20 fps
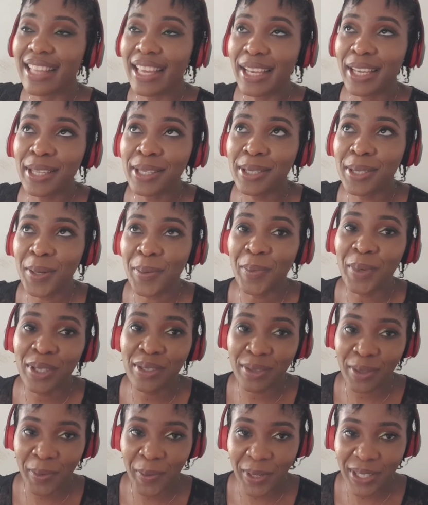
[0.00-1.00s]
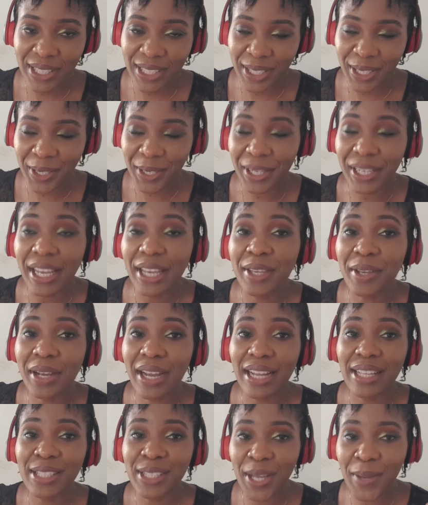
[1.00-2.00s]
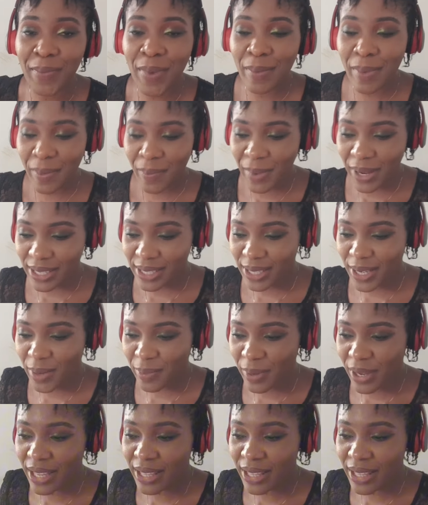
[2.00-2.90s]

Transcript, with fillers: Thank you so much for watching. Okay, you can join my membership.